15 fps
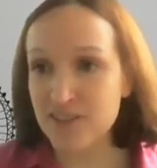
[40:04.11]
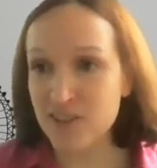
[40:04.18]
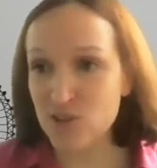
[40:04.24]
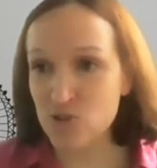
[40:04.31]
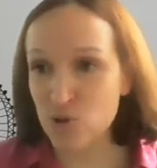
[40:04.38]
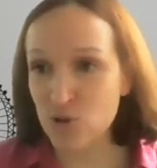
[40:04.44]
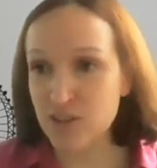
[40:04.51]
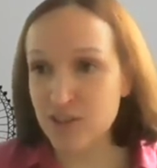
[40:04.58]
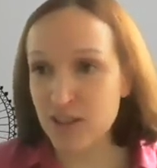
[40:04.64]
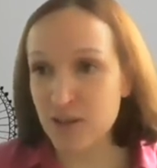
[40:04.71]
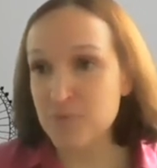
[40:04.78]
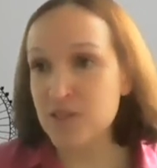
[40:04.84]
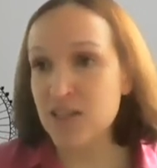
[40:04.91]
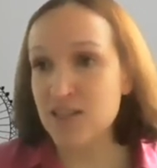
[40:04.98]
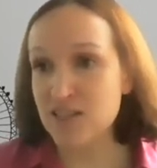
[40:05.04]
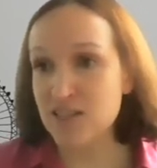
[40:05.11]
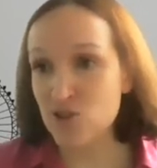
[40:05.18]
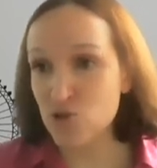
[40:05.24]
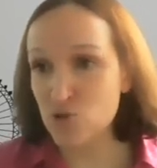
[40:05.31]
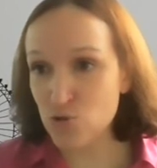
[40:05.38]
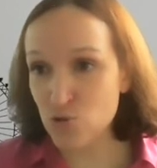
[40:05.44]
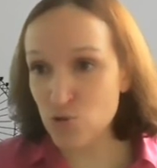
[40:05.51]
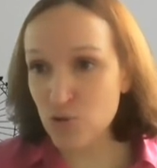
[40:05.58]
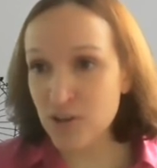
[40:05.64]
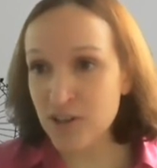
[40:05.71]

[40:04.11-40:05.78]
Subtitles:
that Johnny Depp says is true,